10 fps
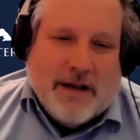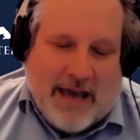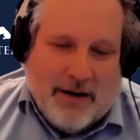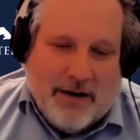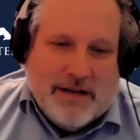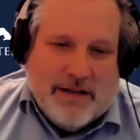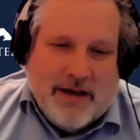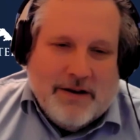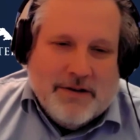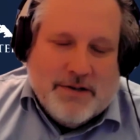a county
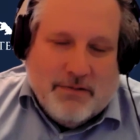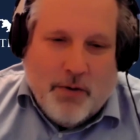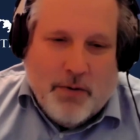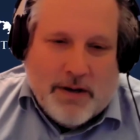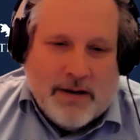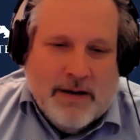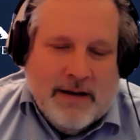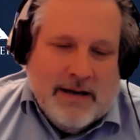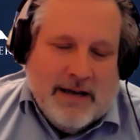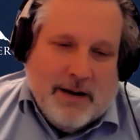that is growing
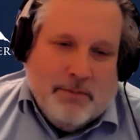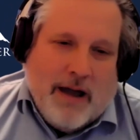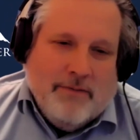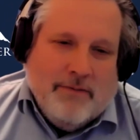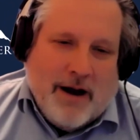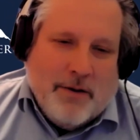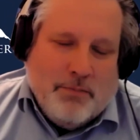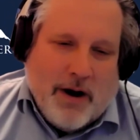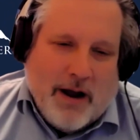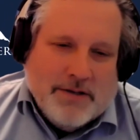in private
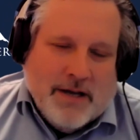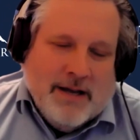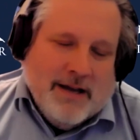enterprise.